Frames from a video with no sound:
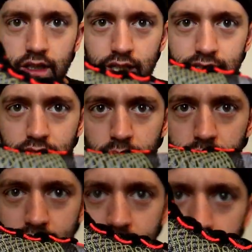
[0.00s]
locked down,
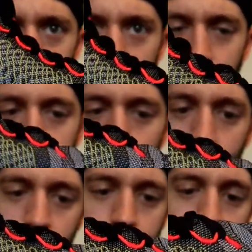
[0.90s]
pretty tight, but I haven't
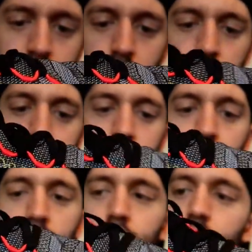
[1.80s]
ran them yet, so we'll
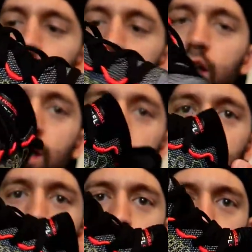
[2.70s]
see. Got a
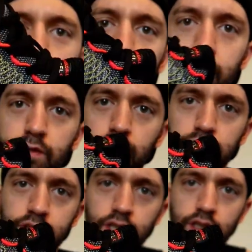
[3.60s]
cool little fuel
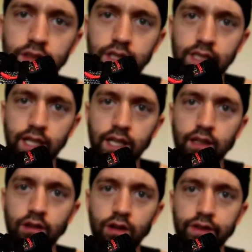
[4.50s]
cell
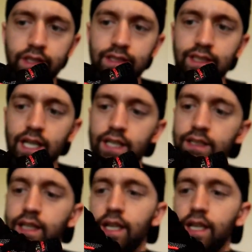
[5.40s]
detail on the side